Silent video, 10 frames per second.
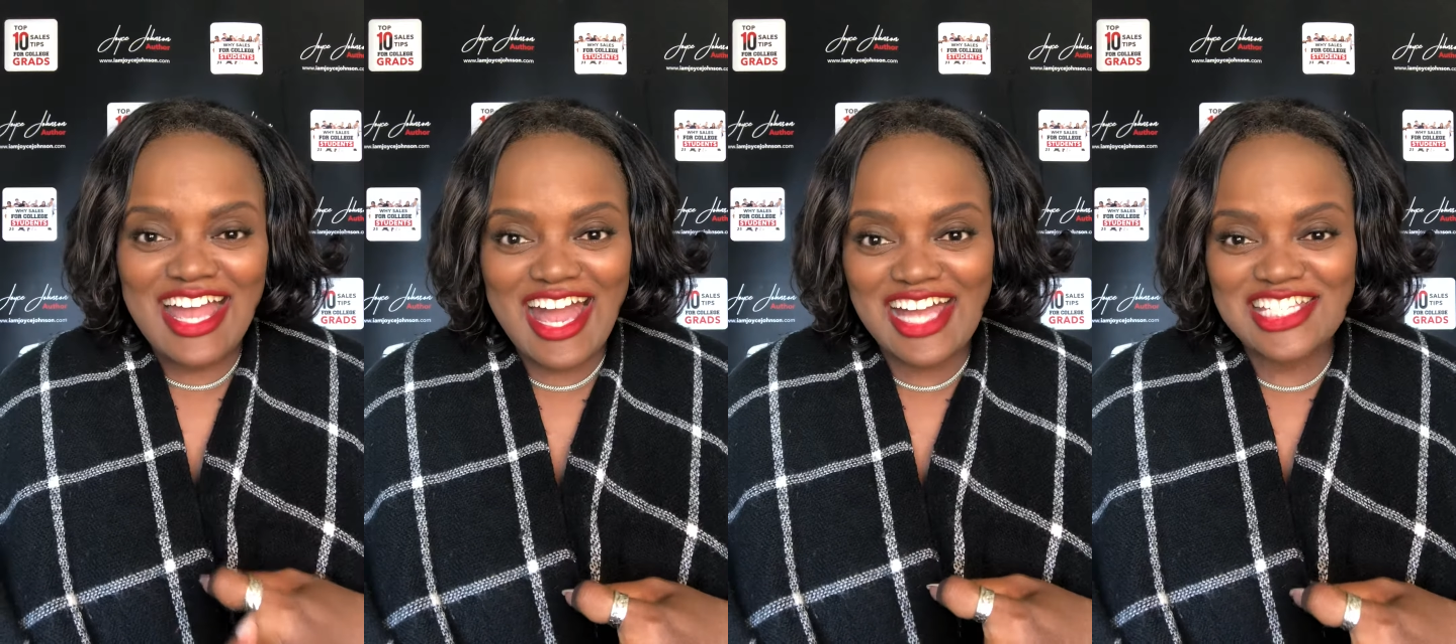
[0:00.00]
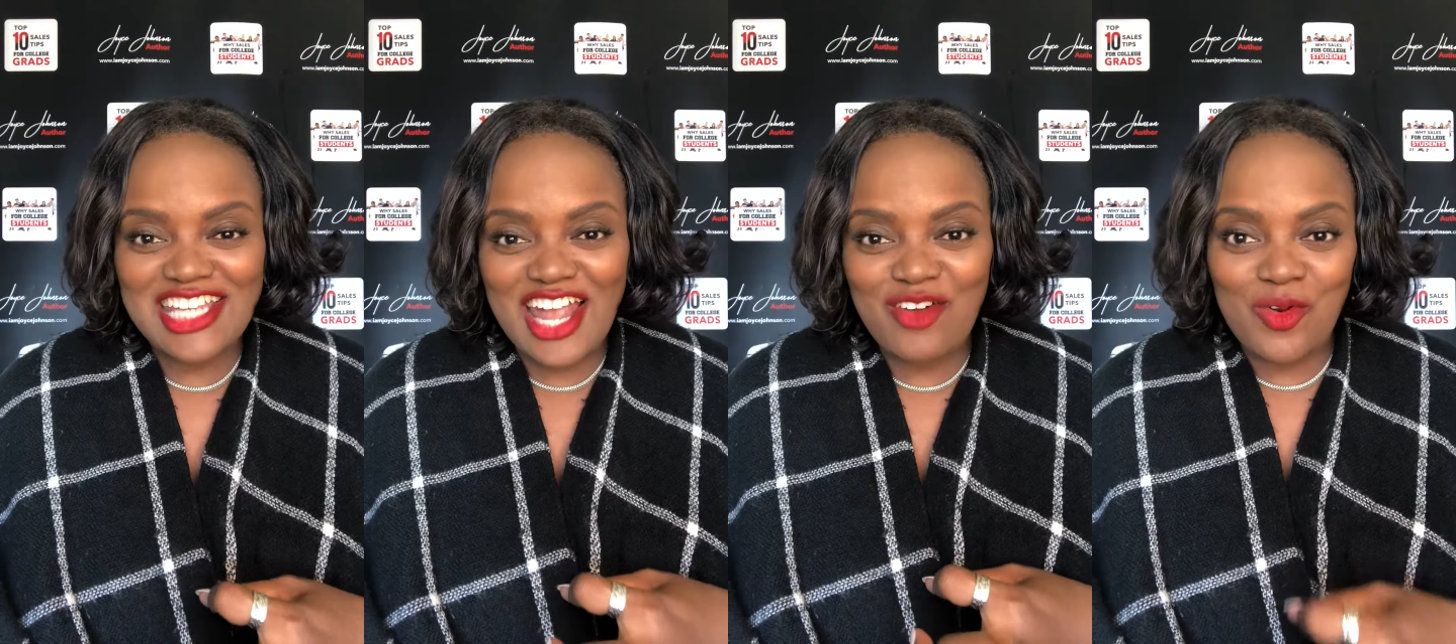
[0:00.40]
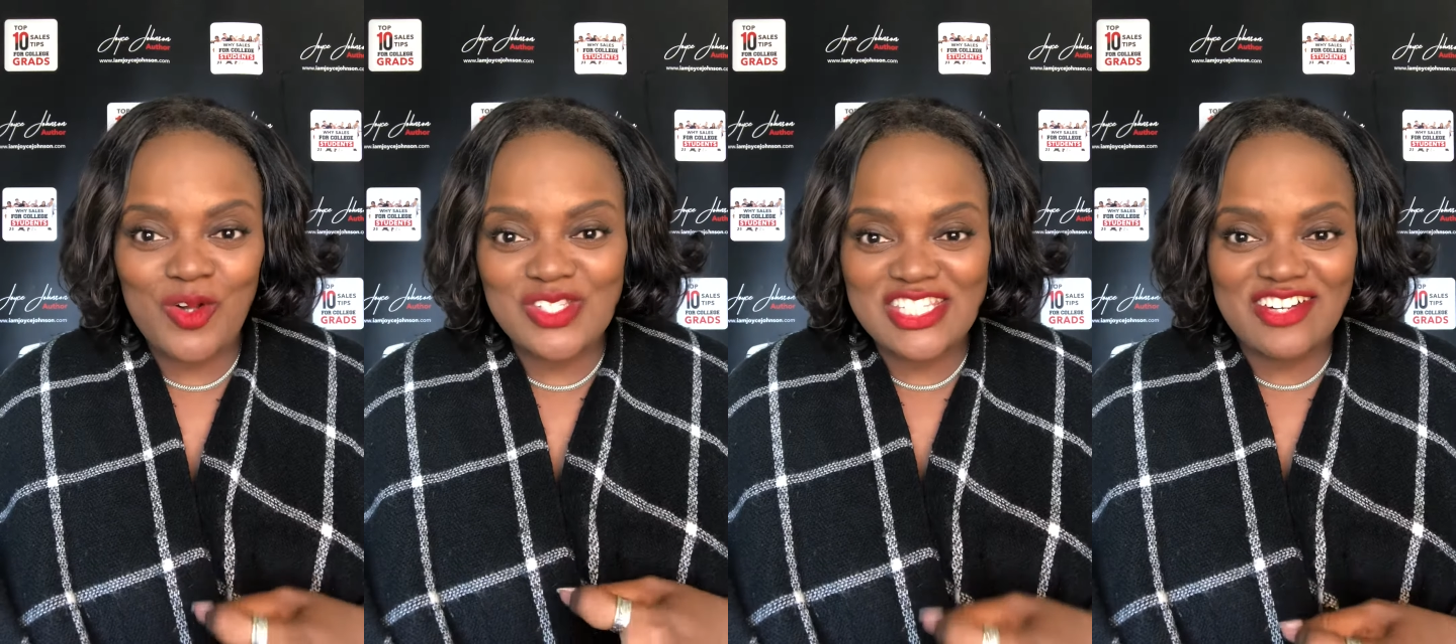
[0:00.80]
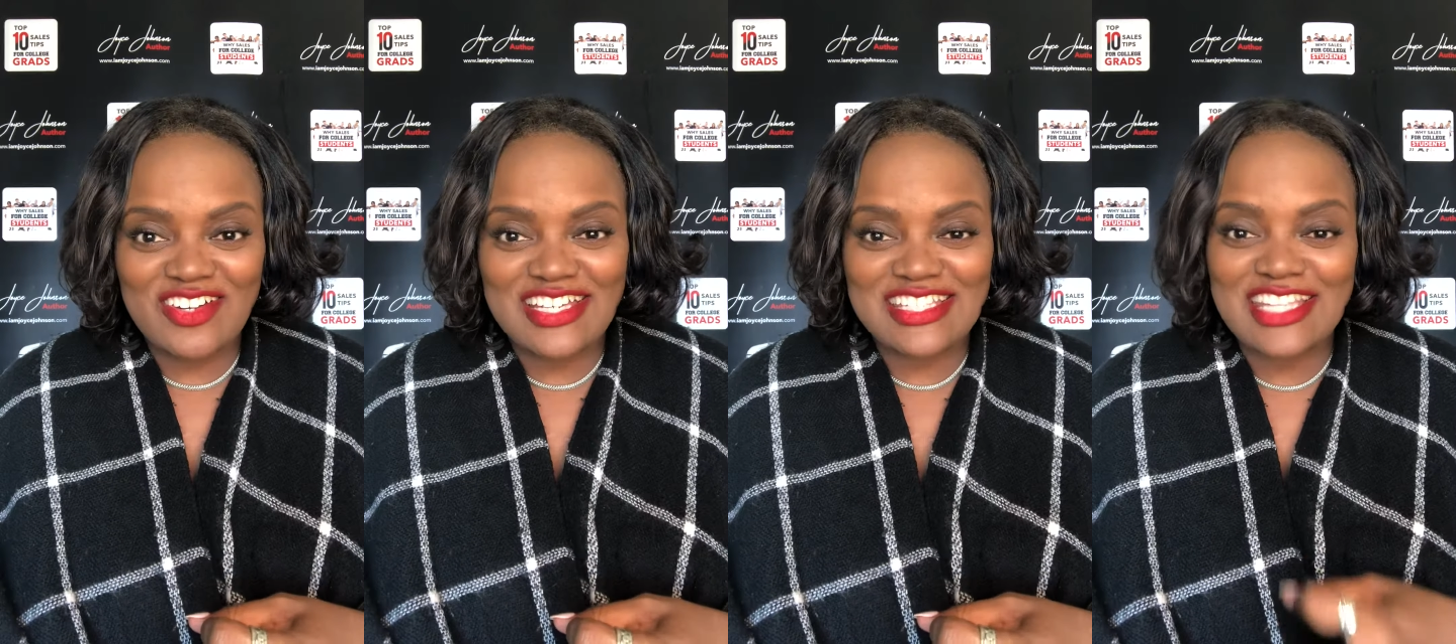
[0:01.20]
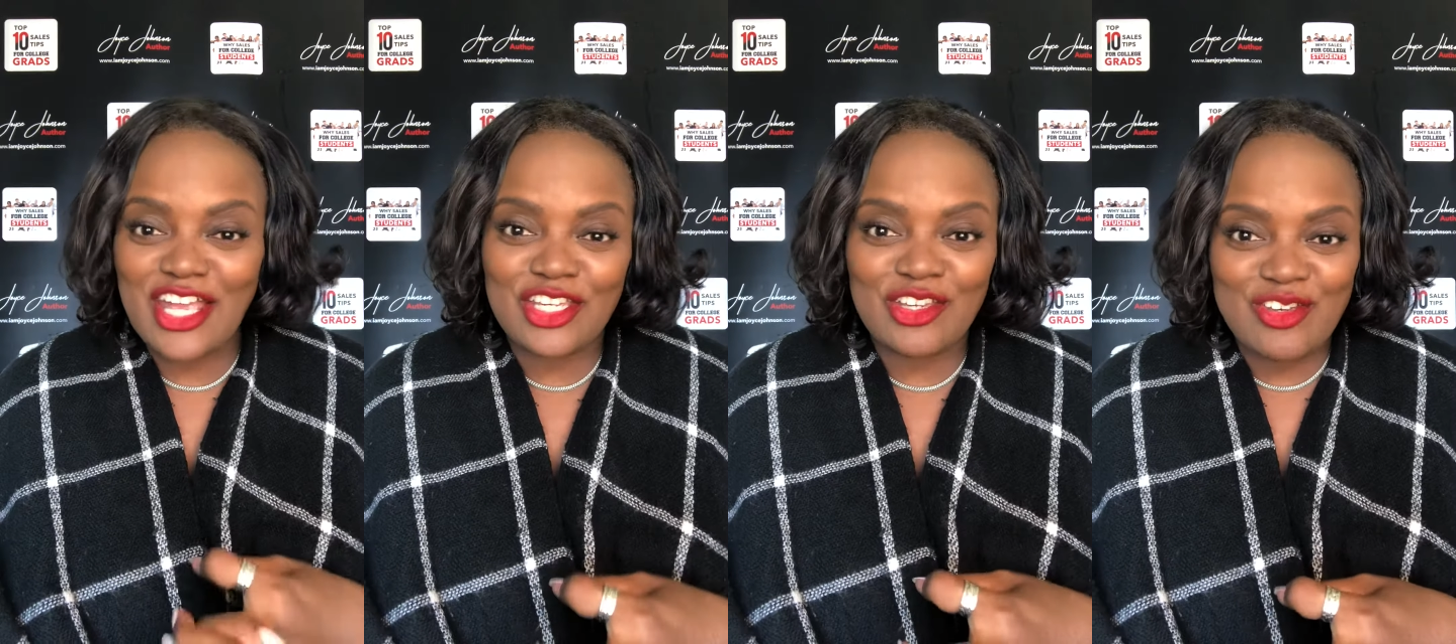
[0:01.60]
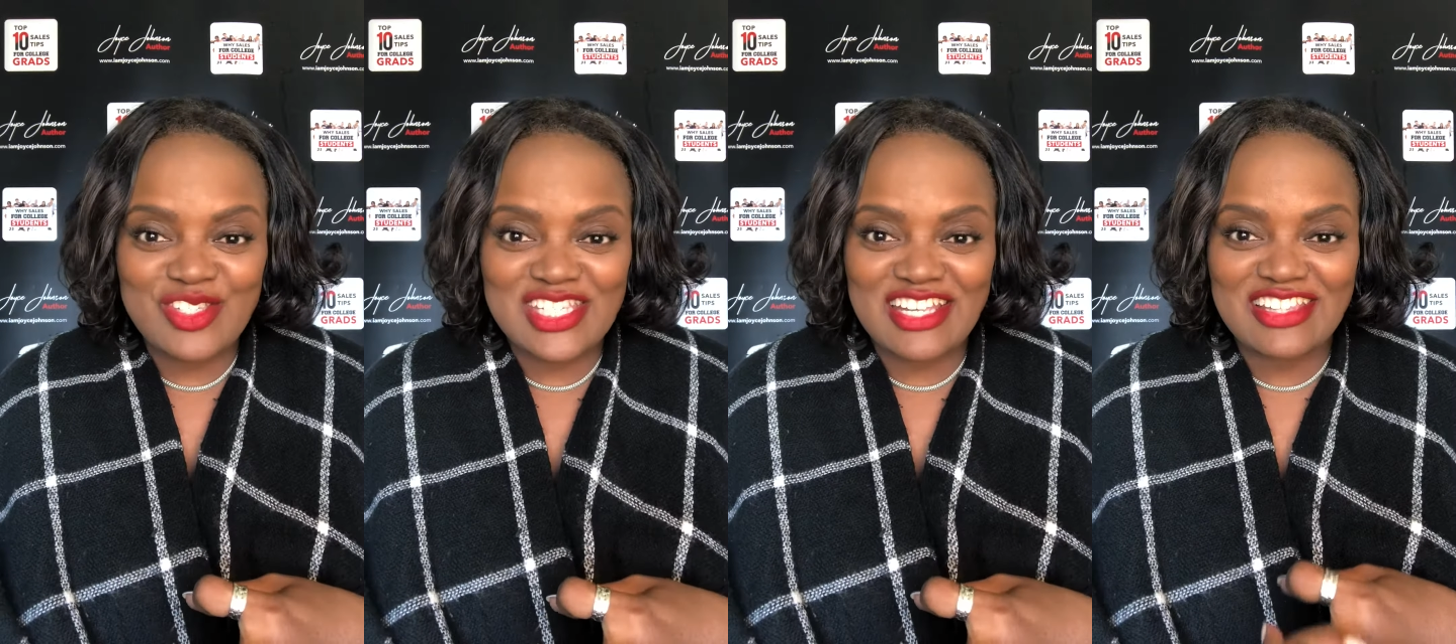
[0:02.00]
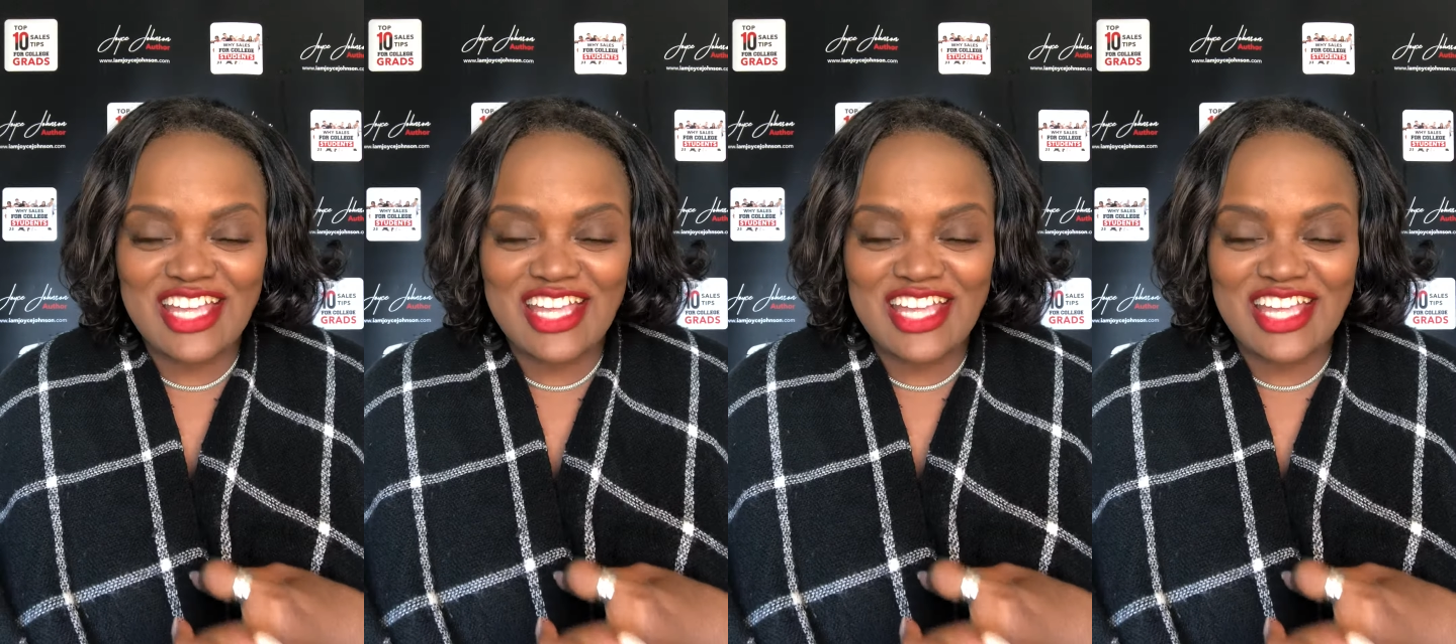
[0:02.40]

Hashtag World Series. Thank you, Houston.